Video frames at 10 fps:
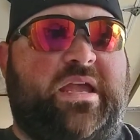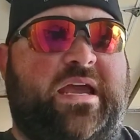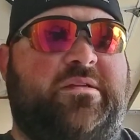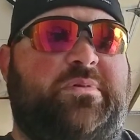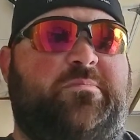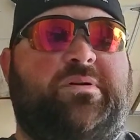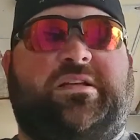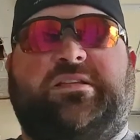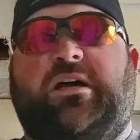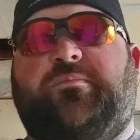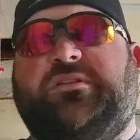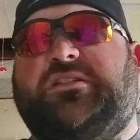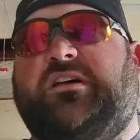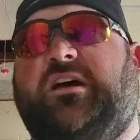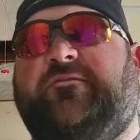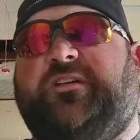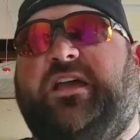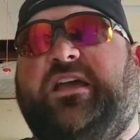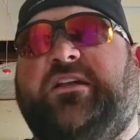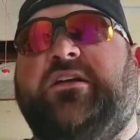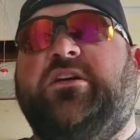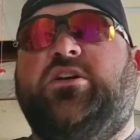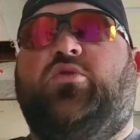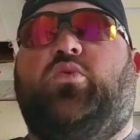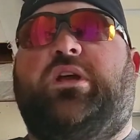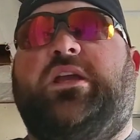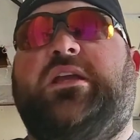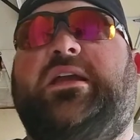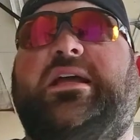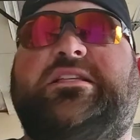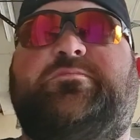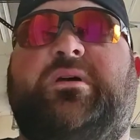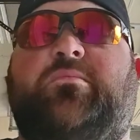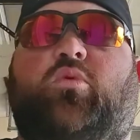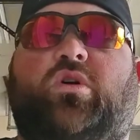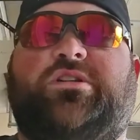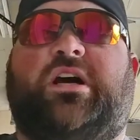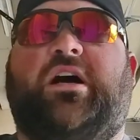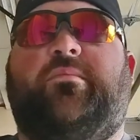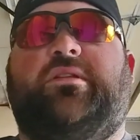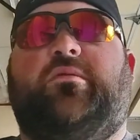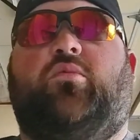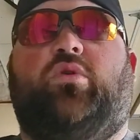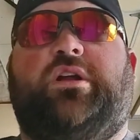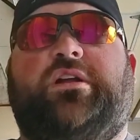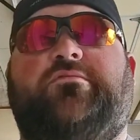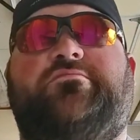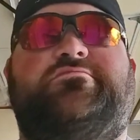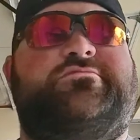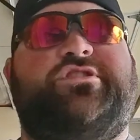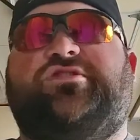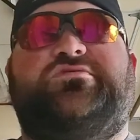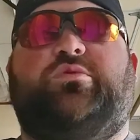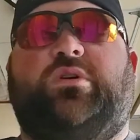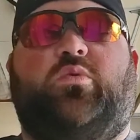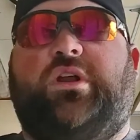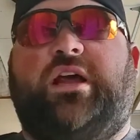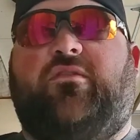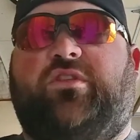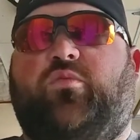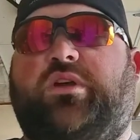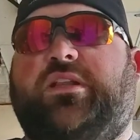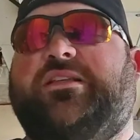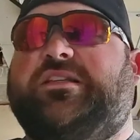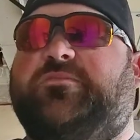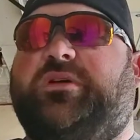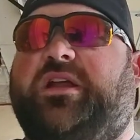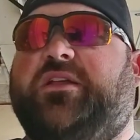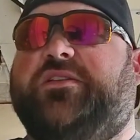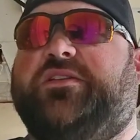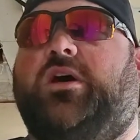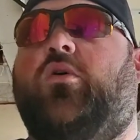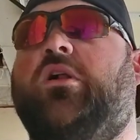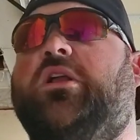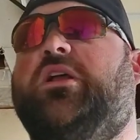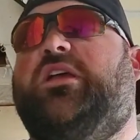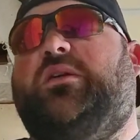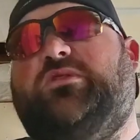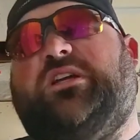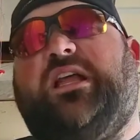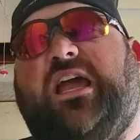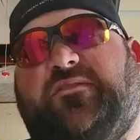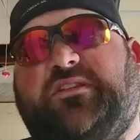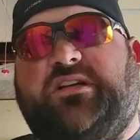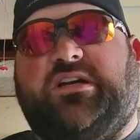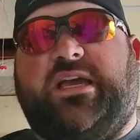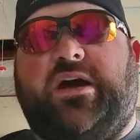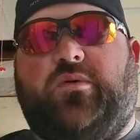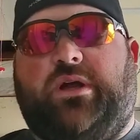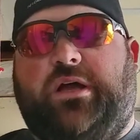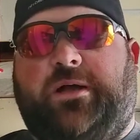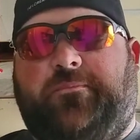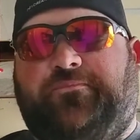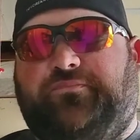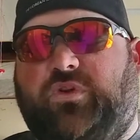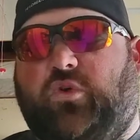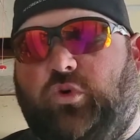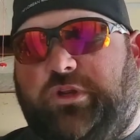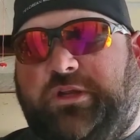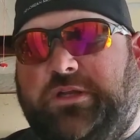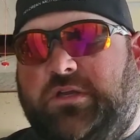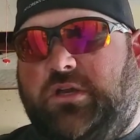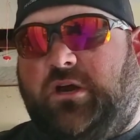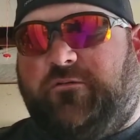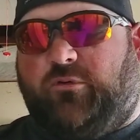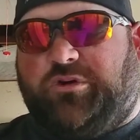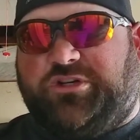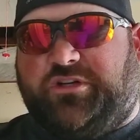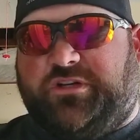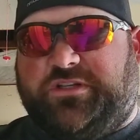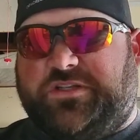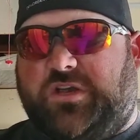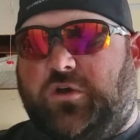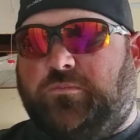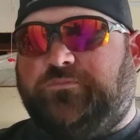to be picked up and stuff, and we had spent more time in the morning just doing whatever than we anticipated, so he was going to have to duck out early, unfortunately. So